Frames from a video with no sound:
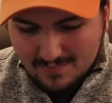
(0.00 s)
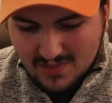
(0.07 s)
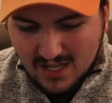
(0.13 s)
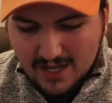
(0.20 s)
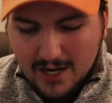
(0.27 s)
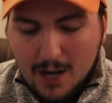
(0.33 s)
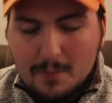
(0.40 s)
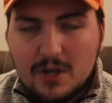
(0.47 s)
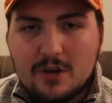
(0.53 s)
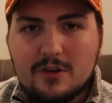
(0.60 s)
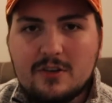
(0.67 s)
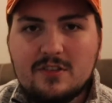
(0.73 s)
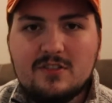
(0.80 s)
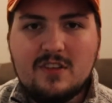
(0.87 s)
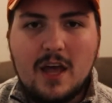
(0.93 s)
And I'm
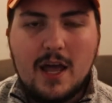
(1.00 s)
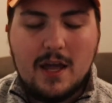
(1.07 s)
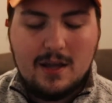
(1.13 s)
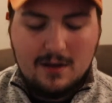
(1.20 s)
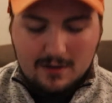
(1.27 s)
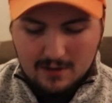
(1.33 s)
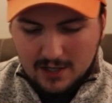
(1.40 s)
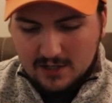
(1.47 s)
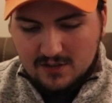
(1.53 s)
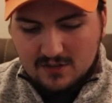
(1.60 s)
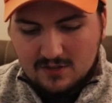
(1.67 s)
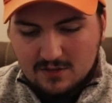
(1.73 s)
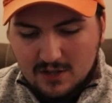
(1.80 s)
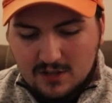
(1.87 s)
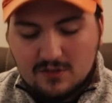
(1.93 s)
here to say
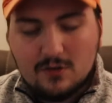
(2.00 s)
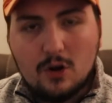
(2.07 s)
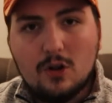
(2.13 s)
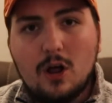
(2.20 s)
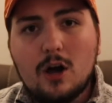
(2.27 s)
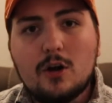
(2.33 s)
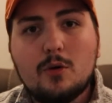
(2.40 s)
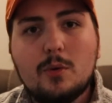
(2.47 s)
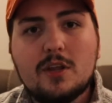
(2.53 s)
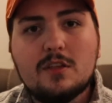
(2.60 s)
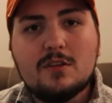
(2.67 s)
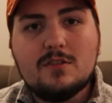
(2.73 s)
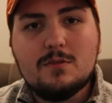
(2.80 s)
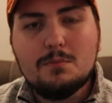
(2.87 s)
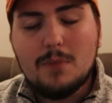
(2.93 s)
it's no longer with
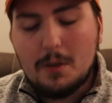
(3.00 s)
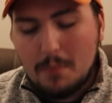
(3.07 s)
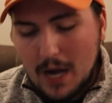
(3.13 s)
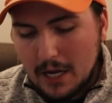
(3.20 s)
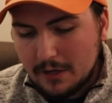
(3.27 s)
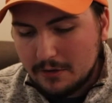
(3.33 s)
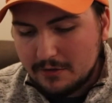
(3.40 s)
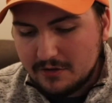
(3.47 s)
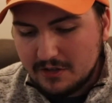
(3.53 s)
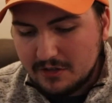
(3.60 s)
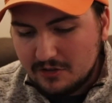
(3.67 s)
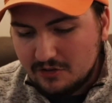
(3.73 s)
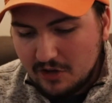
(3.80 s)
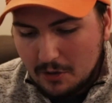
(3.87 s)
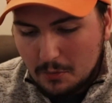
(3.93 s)
us, my Pioneer
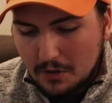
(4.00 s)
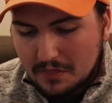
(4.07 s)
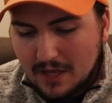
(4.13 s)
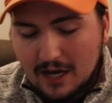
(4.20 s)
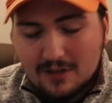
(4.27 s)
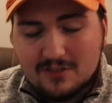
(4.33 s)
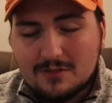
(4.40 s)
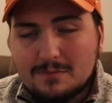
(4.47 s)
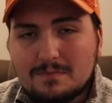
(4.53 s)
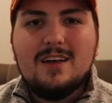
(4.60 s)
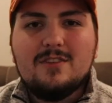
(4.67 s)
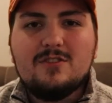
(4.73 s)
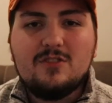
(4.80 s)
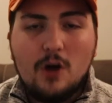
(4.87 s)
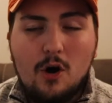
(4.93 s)
DDJ 1000.
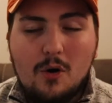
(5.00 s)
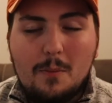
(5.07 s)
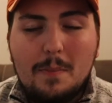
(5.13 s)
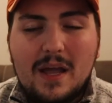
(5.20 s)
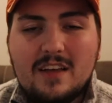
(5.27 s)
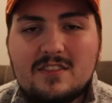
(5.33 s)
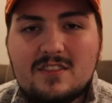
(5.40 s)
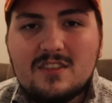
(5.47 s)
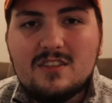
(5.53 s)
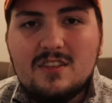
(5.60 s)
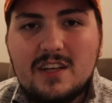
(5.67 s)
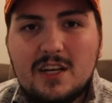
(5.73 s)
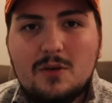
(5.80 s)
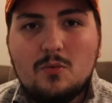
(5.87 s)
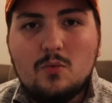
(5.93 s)
So
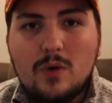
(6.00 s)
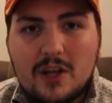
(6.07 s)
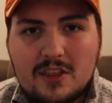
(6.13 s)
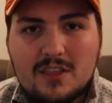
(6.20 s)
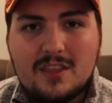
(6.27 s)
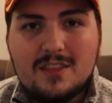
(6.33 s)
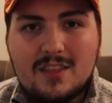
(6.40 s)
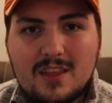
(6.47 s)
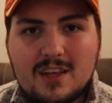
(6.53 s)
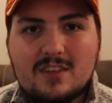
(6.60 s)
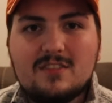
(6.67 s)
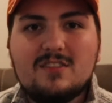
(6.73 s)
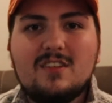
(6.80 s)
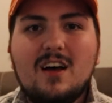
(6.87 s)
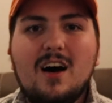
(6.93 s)
basically with
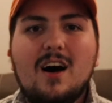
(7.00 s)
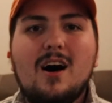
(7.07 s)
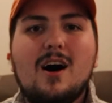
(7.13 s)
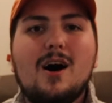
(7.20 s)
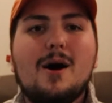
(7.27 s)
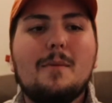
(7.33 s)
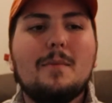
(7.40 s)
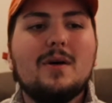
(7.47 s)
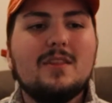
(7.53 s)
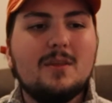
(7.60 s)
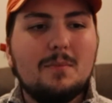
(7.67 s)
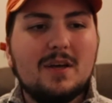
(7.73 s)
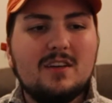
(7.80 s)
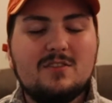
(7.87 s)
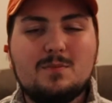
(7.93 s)
this,
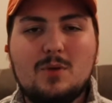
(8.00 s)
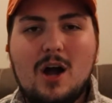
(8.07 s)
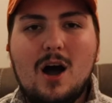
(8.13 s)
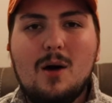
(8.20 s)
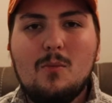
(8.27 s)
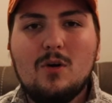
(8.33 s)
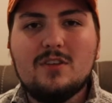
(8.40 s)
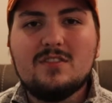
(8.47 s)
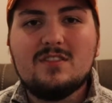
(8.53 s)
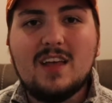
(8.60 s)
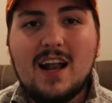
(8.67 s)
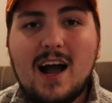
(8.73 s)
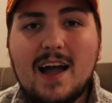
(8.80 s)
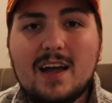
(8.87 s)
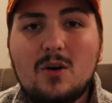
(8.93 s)
the biggest problem was
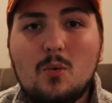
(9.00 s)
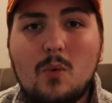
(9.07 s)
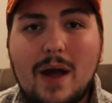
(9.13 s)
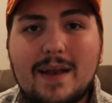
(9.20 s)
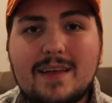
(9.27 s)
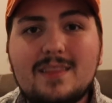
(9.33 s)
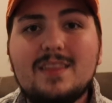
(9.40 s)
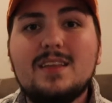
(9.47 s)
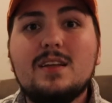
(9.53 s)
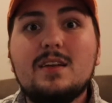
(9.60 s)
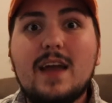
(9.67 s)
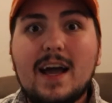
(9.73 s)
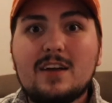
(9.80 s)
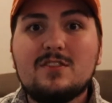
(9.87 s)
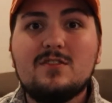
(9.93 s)
that I had a wedding the
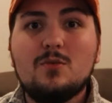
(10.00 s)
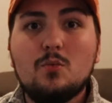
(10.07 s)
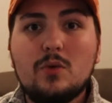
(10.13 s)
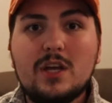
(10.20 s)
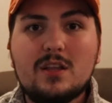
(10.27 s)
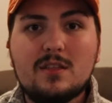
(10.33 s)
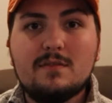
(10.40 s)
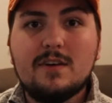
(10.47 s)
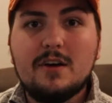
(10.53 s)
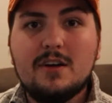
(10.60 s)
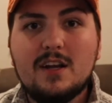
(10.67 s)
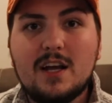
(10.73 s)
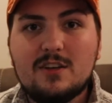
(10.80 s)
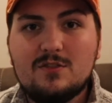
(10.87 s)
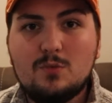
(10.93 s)
next week, the very
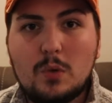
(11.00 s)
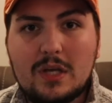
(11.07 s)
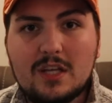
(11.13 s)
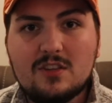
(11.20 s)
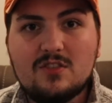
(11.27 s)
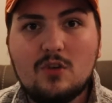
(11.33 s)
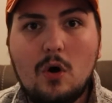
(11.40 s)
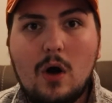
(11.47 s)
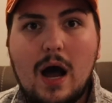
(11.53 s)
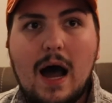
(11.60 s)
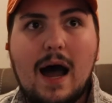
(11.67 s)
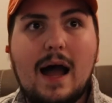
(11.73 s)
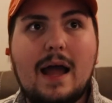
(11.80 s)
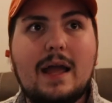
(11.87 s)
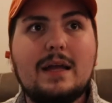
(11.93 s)
next week. And so
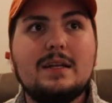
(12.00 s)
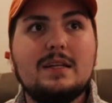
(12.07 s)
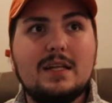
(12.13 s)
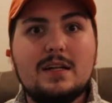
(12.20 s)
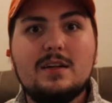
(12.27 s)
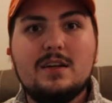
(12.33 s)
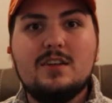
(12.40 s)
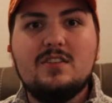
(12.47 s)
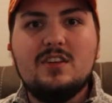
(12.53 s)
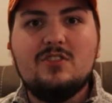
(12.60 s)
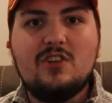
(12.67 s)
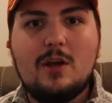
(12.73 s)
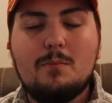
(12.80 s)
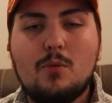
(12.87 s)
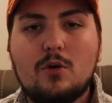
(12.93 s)
I needed a
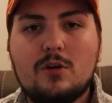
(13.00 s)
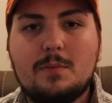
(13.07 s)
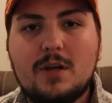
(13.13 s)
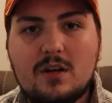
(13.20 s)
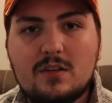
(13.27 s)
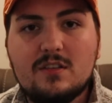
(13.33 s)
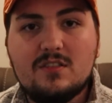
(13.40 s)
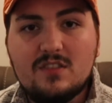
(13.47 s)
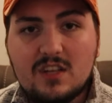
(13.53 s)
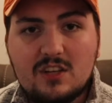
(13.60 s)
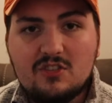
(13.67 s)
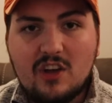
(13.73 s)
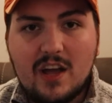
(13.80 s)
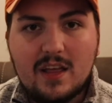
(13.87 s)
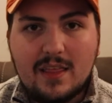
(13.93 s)
DJ board to be able to
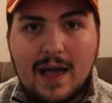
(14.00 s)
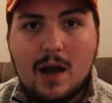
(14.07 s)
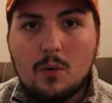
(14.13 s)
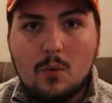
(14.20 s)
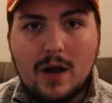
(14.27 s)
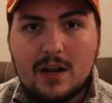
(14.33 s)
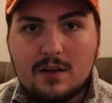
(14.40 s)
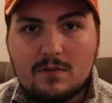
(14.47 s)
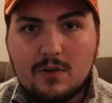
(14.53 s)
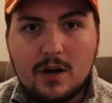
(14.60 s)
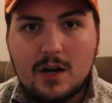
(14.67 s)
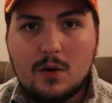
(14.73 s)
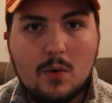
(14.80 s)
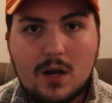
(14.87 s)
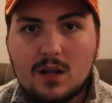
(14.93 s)
DJ that wedding for it. I
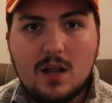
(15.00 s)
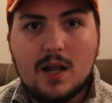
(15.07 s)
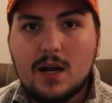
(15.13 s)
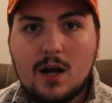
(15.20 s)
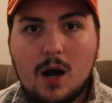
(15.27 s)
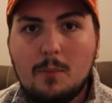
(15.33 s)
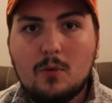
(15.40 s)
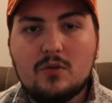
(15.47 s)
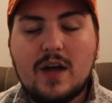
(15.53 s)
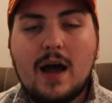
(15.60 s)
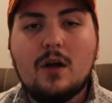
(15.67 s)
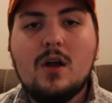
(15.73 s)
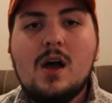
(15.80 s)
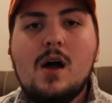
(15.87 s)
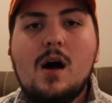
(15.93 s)
didn't want to let a couple
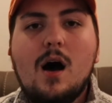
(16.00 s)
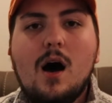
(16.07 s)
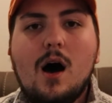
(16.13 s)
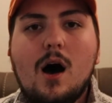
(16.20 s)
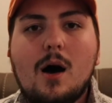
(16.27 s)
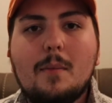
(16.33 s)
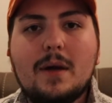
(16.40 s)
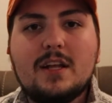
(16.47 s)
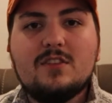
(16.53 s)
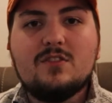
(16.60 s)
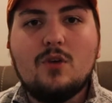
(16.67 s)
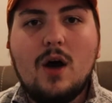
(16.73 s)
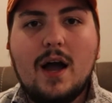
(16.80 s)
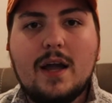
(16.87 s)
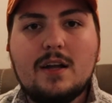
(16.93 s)
down. And
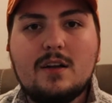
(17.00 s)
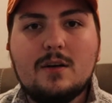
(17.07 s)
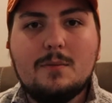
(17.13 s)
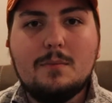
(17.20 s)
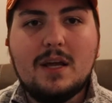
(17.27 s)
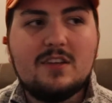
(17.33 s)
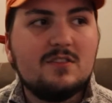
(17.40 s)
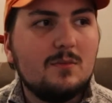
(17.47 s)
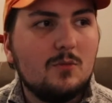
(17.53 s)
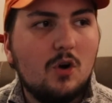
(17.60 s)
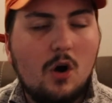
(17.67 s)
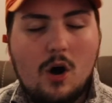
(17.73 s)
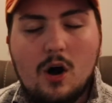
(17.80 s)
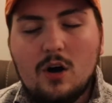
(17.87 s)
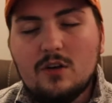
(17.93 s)
so I had to make some
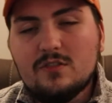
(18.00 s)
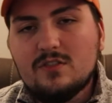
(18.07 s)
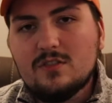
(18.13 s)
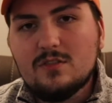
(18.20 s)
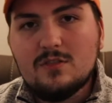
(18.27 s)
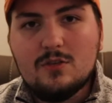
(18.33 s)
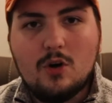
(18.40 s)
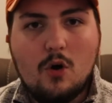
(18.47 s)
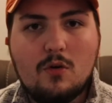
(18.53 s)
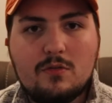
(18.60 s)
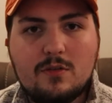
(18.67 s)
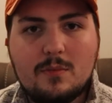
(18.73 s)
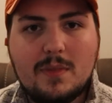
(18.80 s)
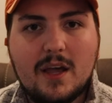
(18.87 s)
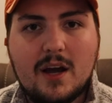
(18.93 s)
calls and go
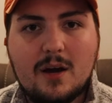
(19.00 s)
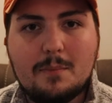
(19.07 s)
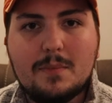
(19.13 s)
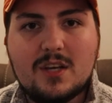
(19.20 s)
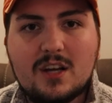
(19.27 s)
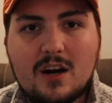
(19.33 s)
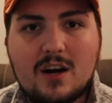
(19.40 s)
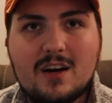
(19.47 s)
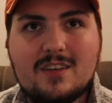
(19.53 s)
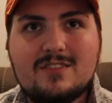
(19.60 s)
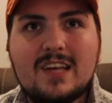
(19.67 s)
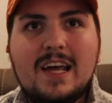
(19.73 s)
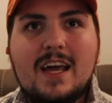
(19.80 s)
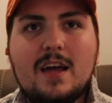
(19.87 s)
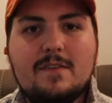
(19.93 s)
from there,
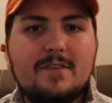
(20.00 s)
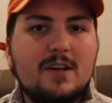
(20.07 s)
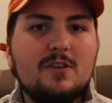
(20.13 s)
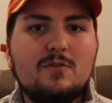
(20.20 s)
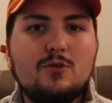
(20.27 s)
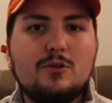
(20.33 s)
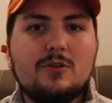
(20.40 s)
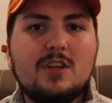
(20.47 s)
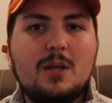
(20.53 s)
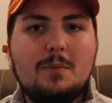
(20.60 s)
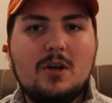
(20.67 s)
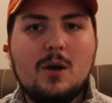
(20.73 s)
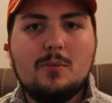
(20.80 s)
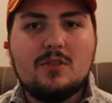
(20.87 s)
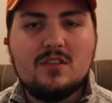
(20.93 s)
because if any of you are
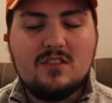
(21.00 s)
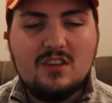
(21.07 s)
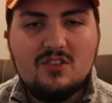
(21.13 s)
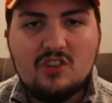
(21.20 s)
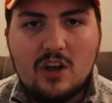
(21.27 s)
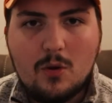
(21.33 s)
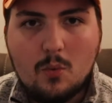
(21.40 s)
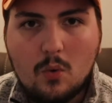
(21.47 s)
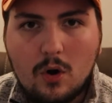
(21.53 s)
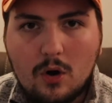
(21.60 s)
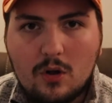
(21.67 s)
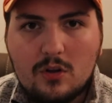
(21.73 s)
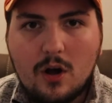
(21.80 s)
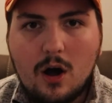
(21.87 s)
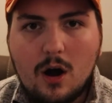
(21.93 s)
keeping up with the DJ
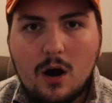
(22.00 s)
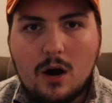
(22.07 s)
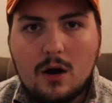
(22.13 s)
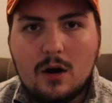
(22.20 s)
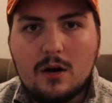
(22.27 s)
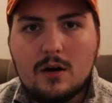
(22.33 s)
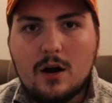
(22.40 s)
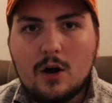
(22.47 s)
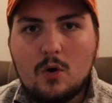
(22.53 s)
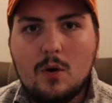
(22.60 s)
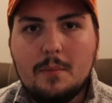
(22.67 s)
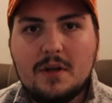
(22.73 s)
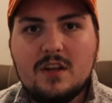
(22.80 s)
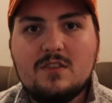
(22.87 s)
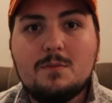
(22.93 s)
world, our
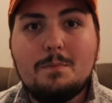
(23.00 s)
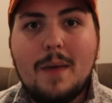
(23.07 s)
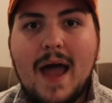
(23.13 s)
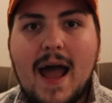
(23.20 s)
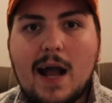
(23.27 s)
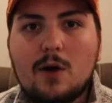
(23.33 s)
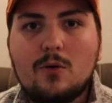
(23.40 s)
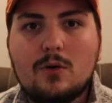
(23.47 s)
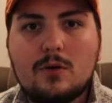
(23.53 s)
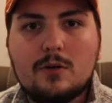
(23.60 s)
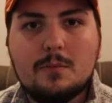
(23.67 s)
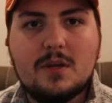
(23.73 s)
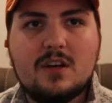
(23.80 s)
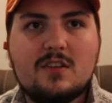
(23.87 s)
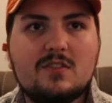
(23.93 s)
equipment is back
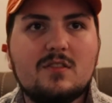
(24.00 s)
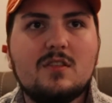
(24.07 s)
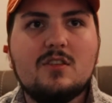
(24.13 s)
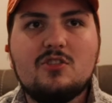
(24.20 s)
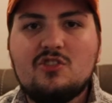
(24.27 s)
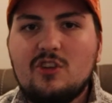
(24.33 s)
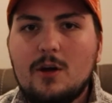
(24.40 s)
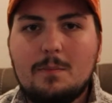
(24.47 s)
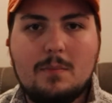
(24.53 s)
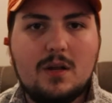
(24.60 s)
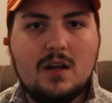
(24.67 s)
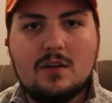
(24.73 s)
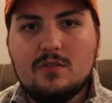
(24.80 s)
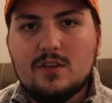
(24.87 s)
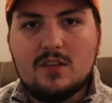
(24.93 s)
ordered because of the chip
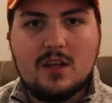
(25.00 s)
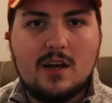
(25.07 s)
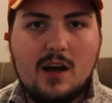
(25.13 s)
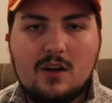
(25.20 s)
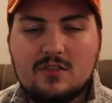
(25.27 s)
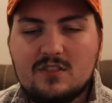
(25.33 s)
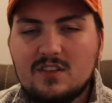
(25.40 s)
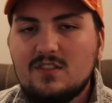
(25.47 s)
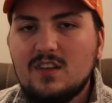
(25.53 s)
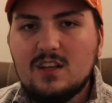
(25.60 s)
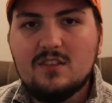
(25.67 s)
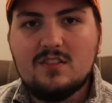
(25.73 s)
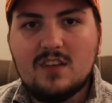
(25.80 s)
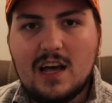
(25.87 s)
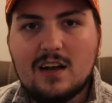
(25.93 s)
and everything else that's
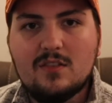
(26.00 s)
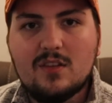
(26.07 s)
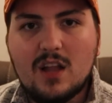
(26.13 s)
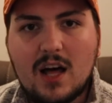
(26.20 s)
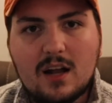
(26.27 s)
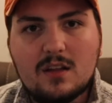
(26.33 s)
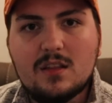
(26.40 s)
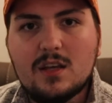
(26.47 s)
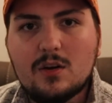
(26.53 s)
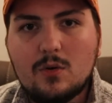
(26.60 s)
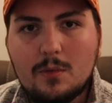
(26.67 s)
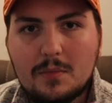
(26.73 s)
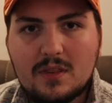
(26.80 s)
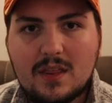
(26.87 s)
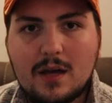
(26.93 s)
inside of a lot of the
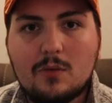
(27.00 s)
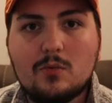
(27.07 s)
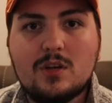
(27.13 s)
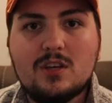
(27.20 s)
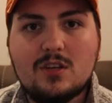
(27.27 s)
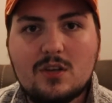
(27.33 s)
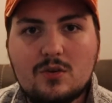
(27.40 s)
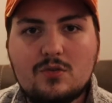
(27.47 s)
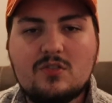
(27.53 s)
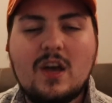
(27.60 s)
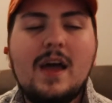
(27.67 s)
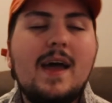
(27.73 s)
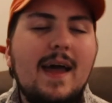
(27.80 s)
equipment that we use.